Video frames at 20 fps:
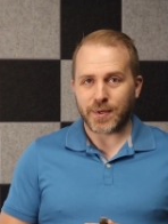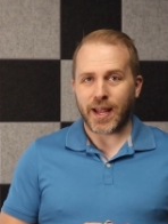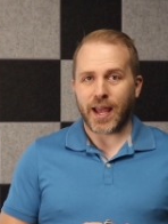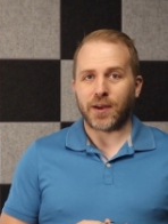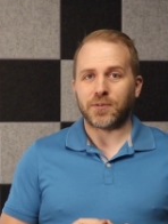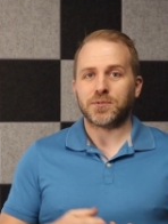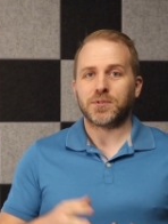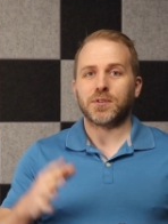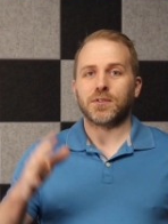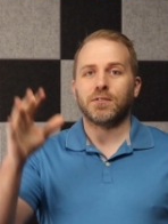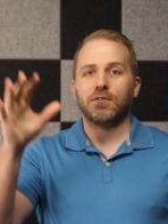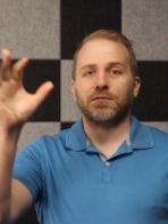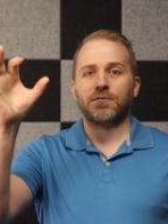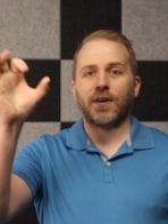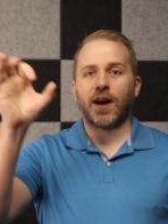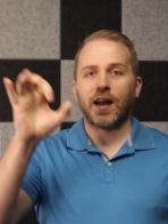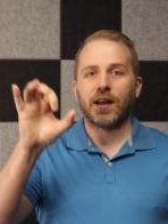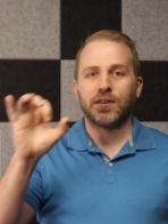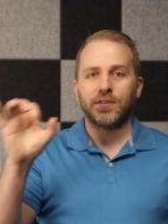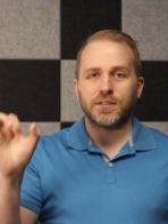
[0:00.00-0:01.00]
down to the
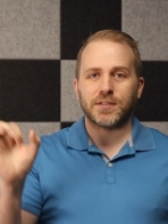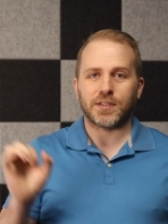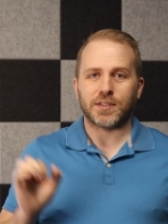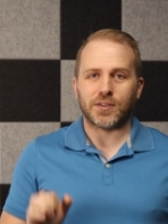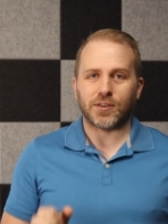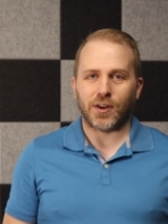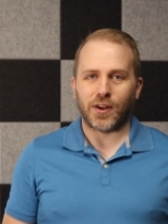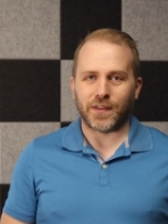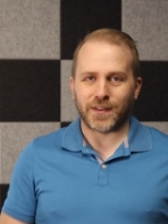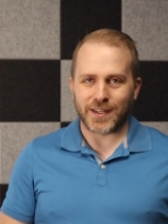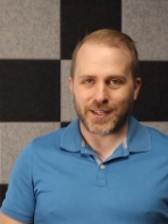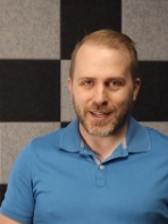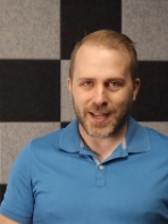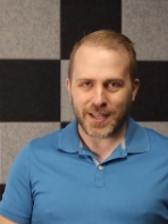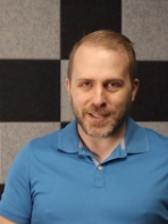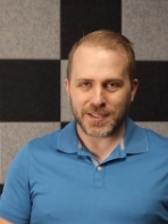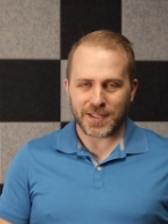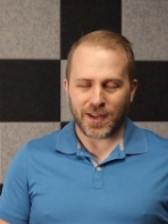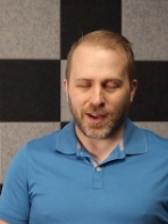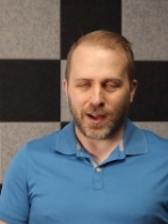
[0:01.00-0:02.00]
files that are on the
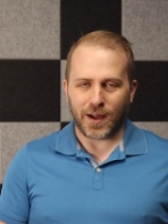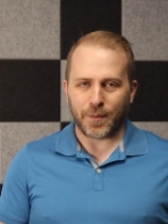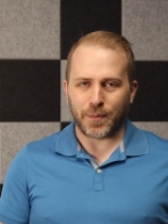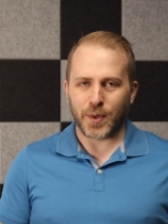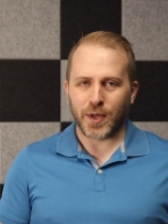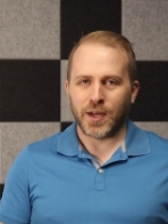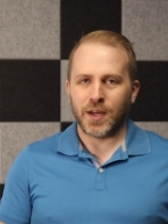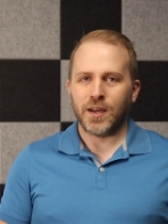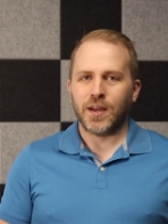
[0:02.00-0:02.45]
desktop.